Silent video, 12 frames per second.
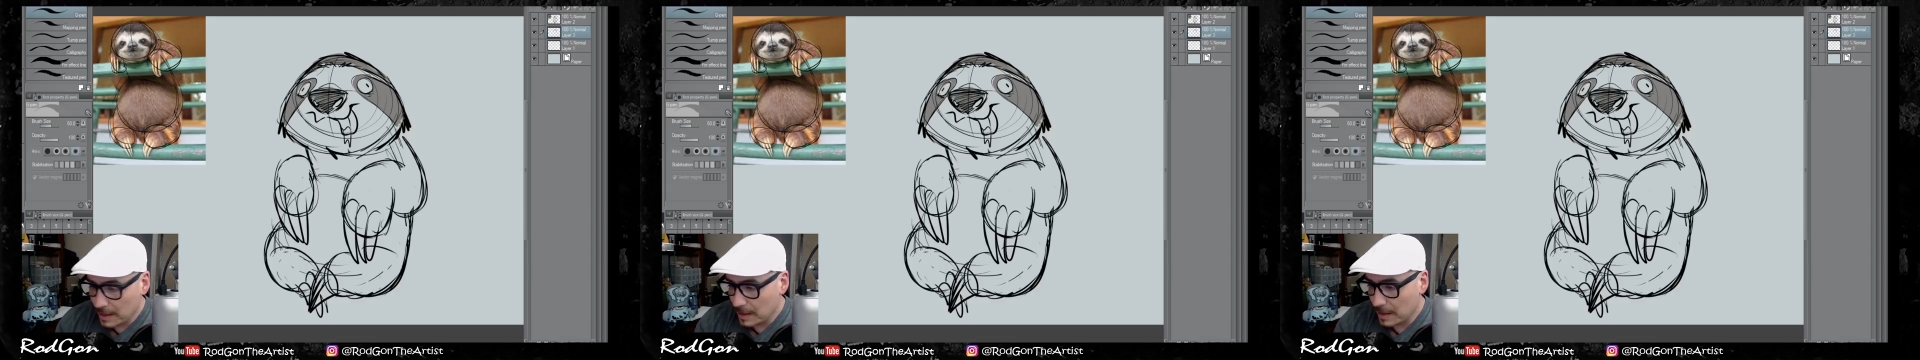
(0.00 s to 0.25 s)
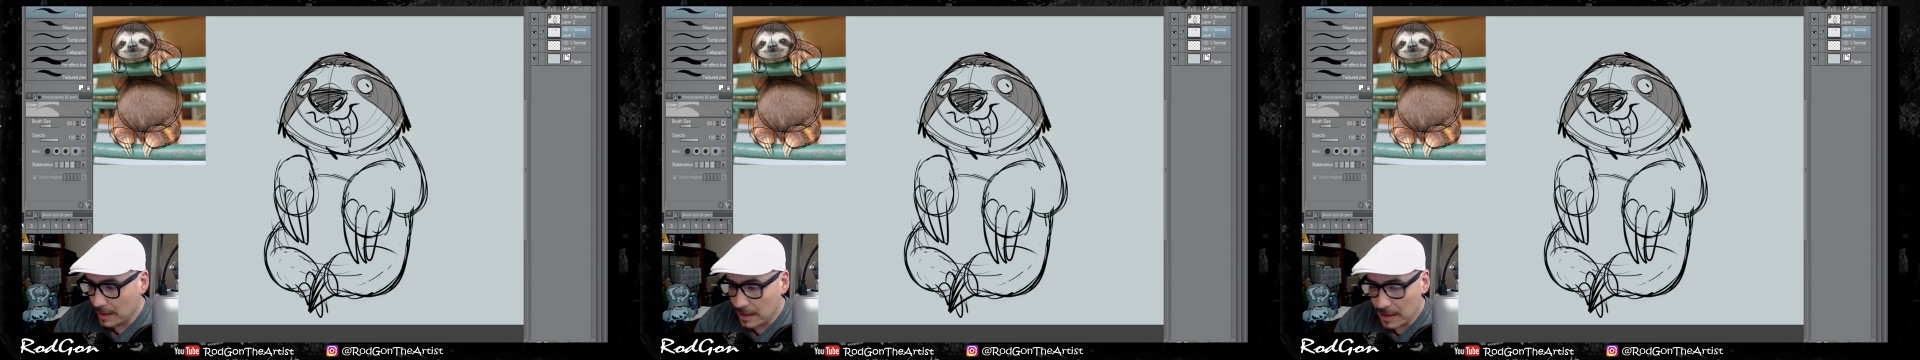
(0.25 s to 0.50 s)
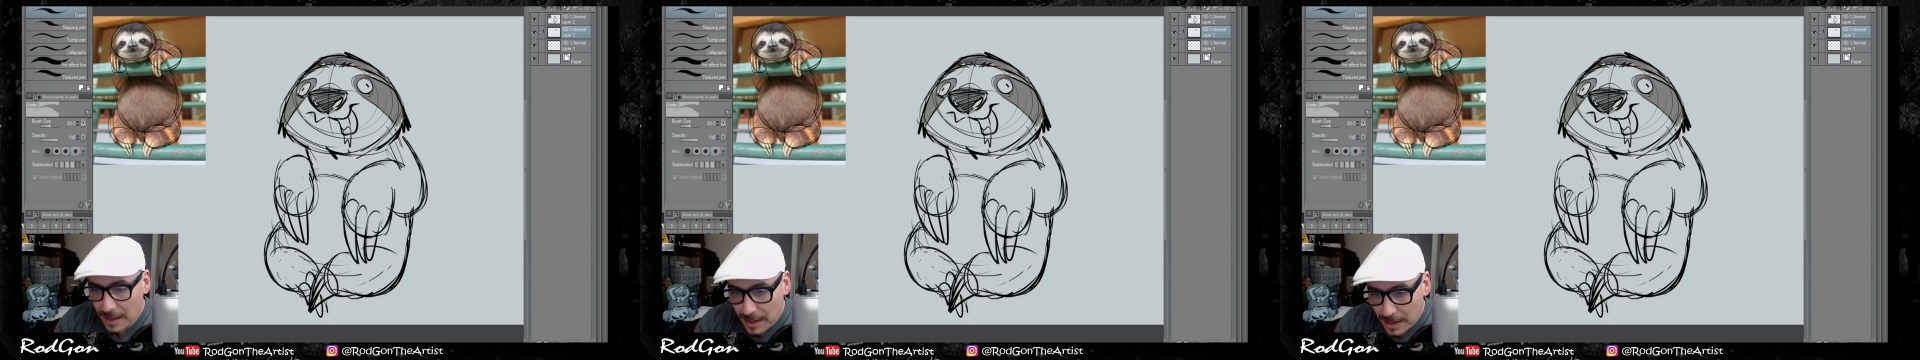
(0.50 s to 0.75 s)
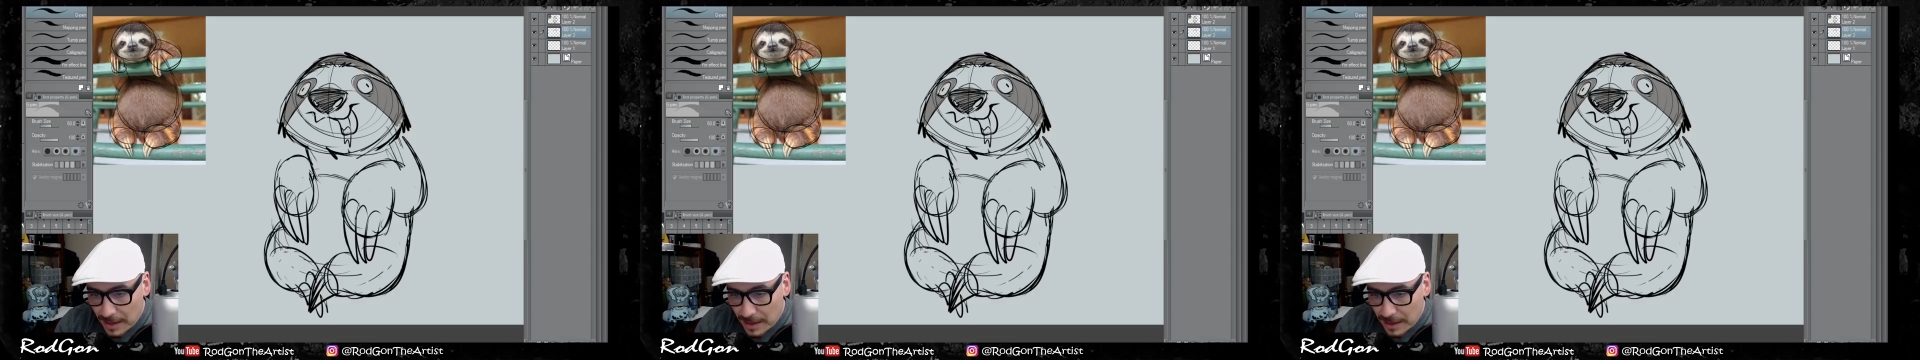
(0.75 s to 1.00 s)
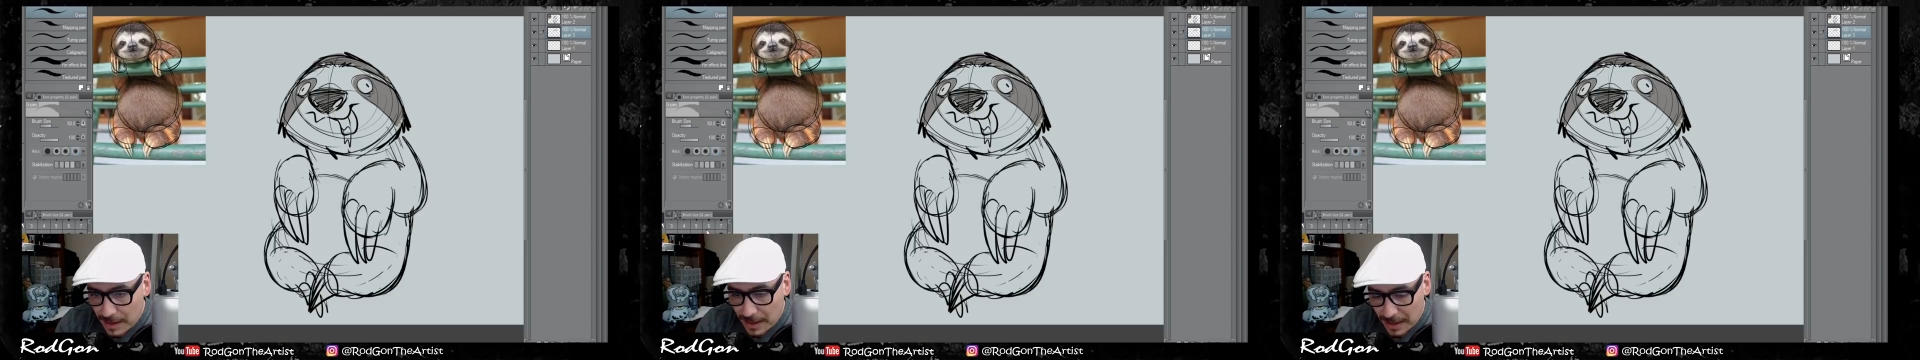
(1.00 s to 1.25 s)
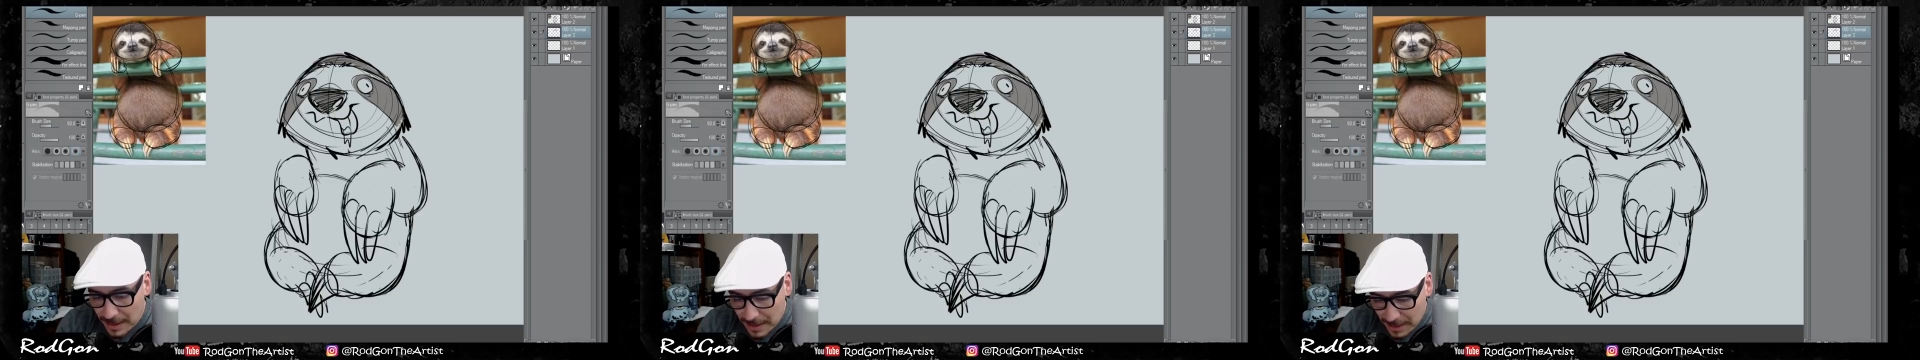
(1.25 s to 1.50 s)
And
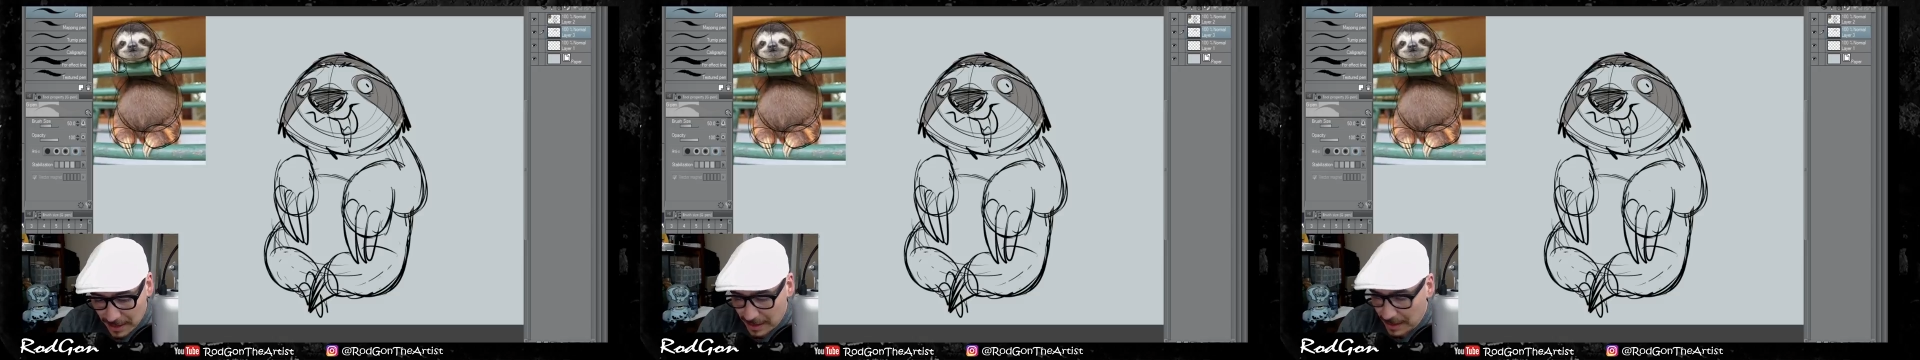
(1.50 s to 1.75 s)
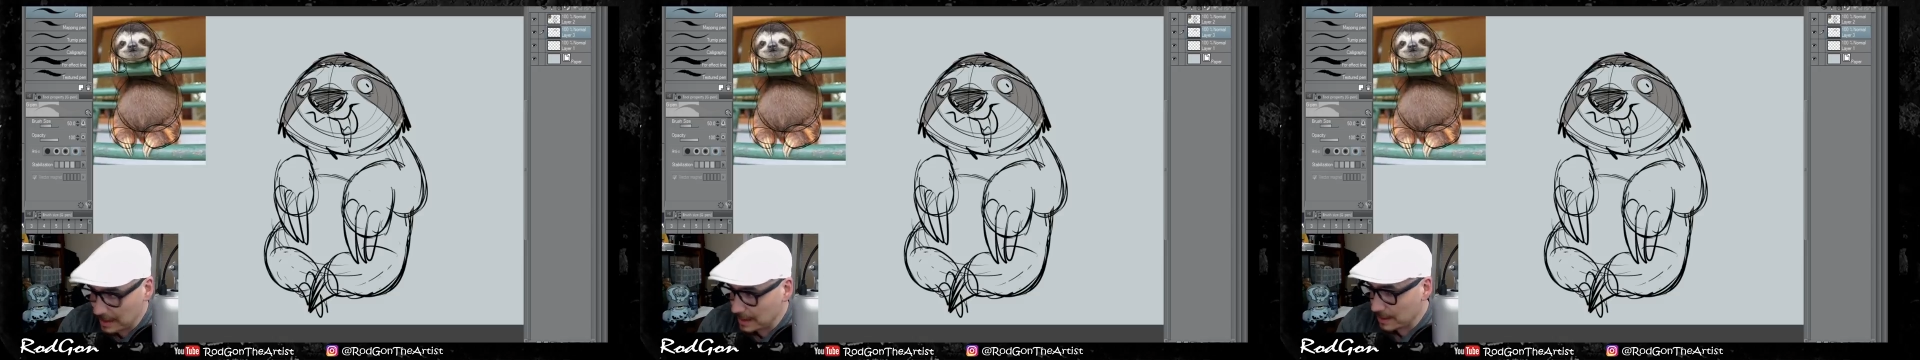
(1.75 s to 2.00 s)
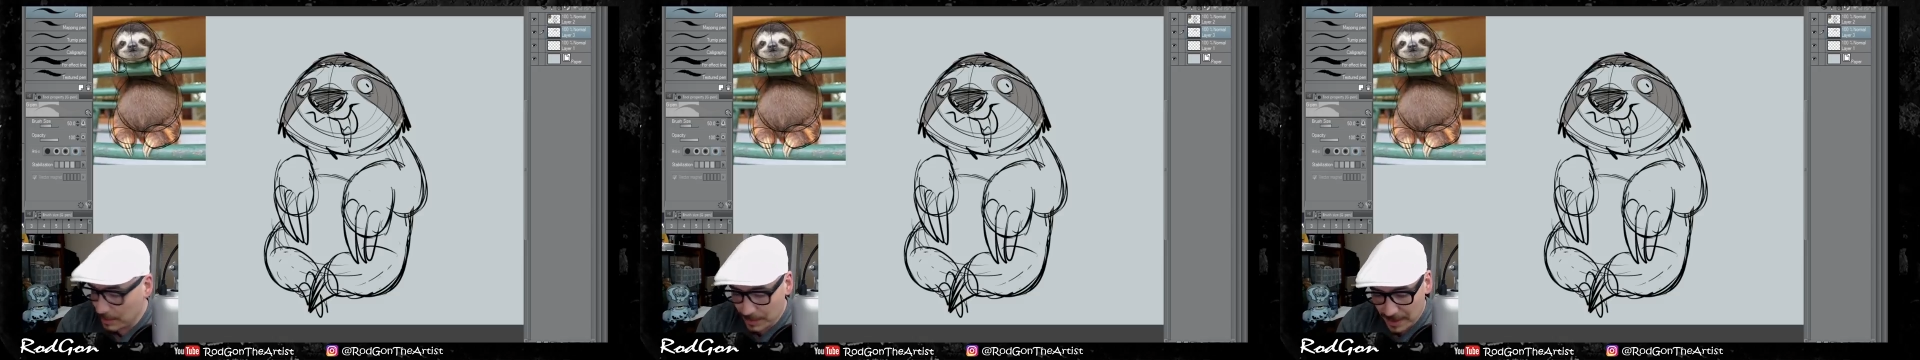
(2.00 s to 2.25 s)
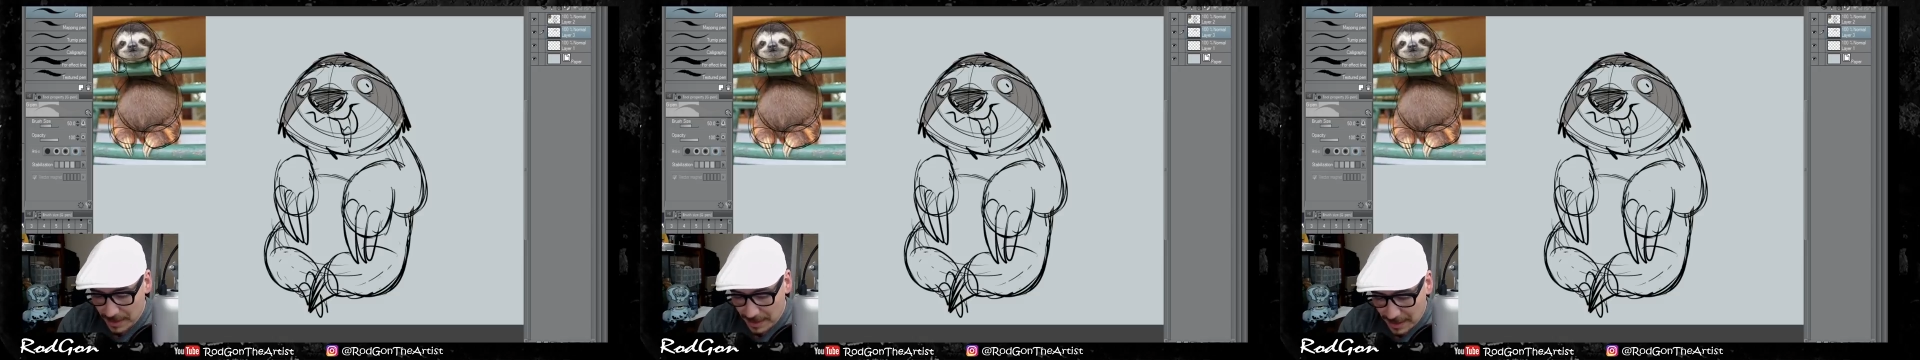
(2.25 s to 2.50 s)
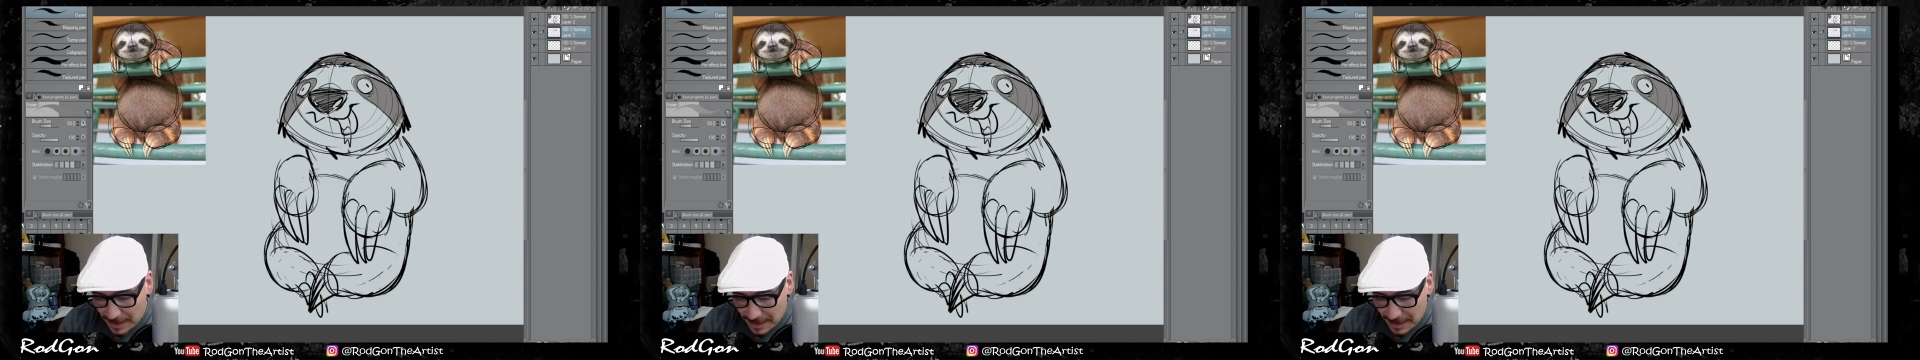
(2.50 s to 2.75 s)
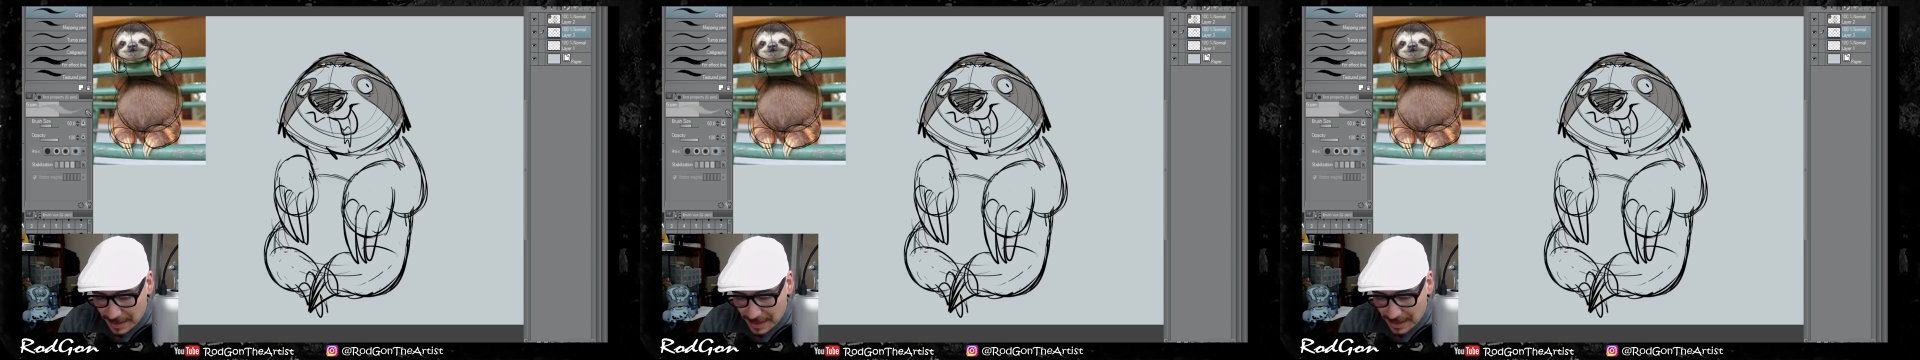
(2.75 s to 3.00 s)
he has a little bit
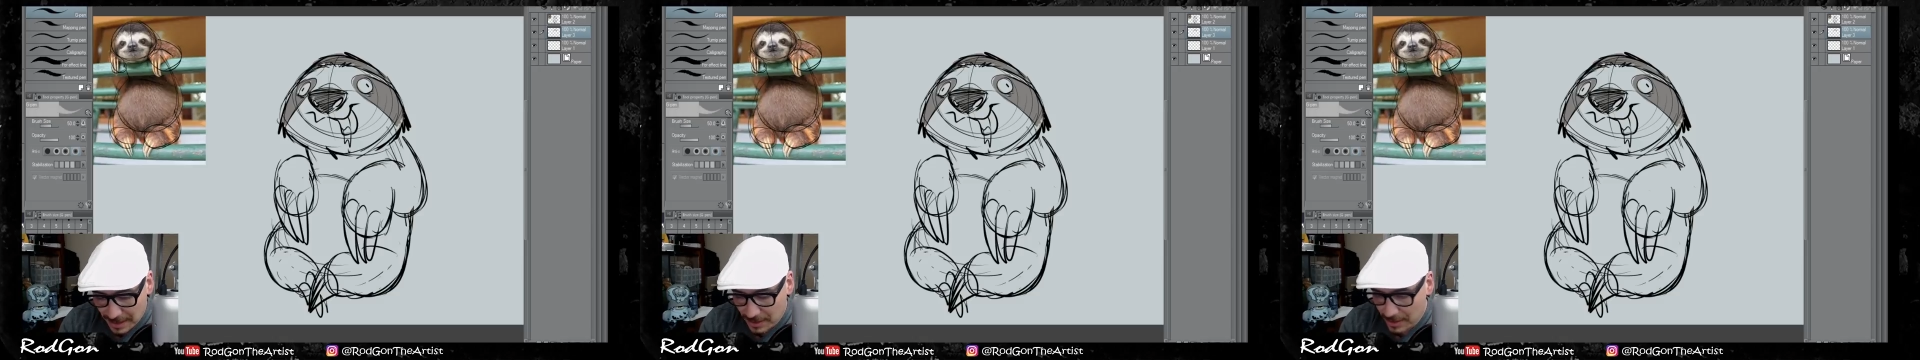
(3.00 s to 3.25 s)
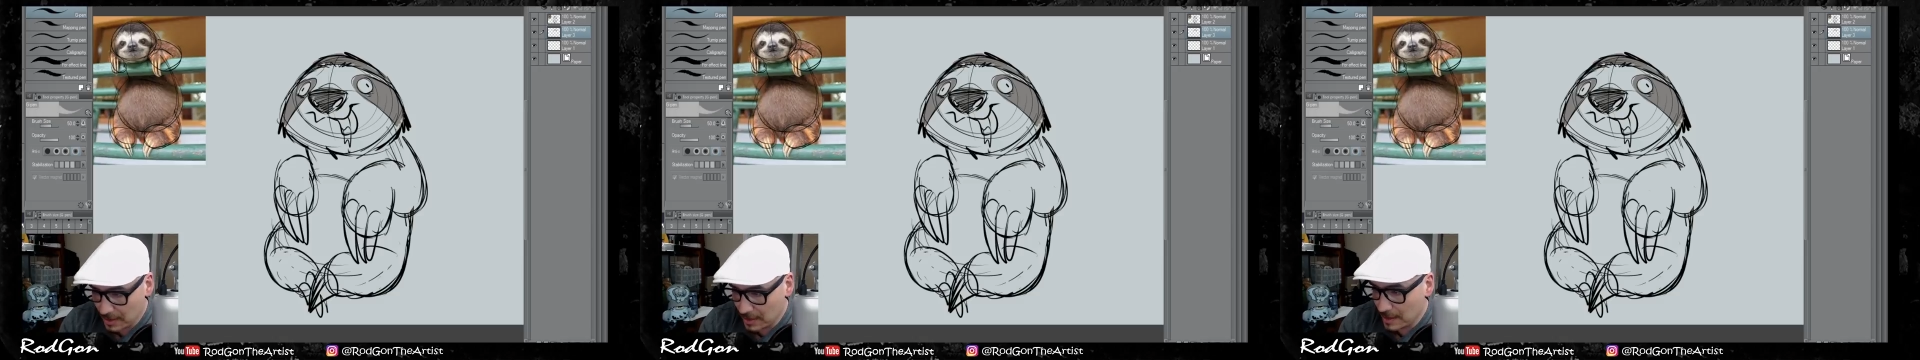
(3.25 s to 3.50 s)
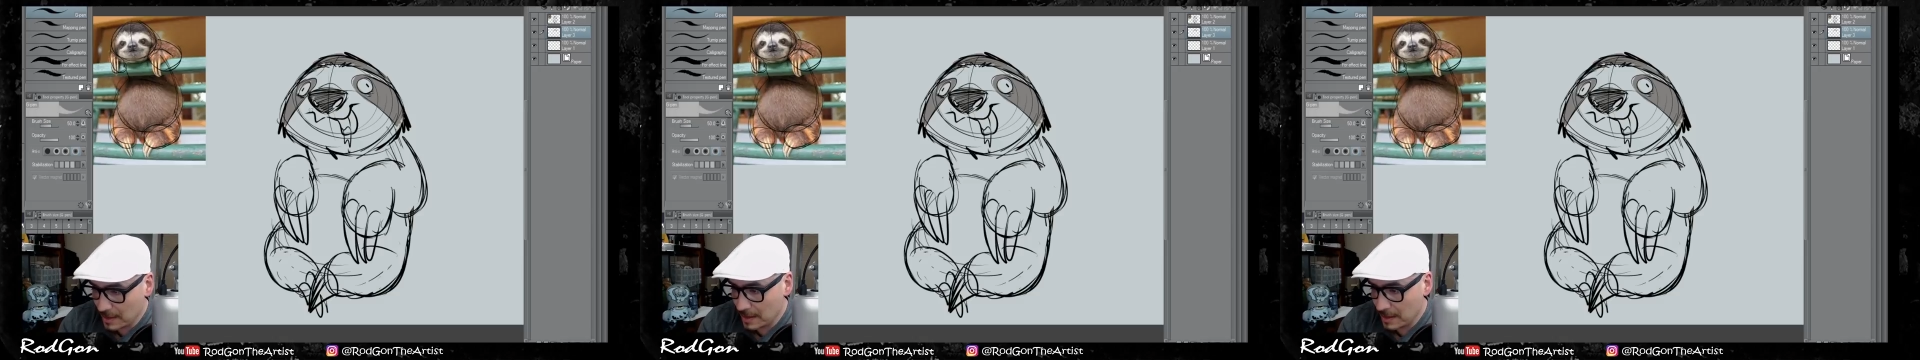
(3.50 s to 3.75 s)
lighter.